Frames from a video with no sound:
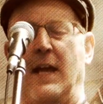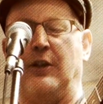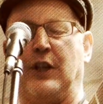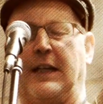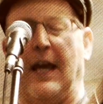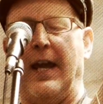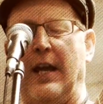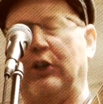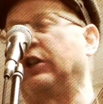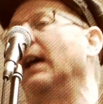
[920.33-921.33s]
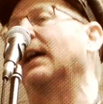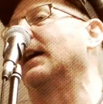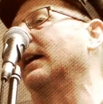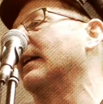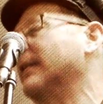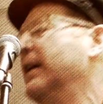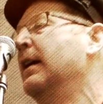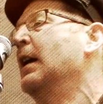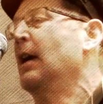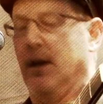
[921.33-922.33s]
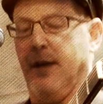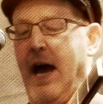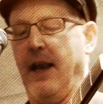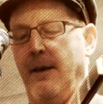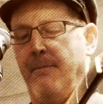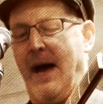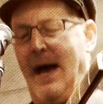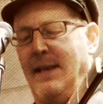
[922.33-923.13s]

education. Not in my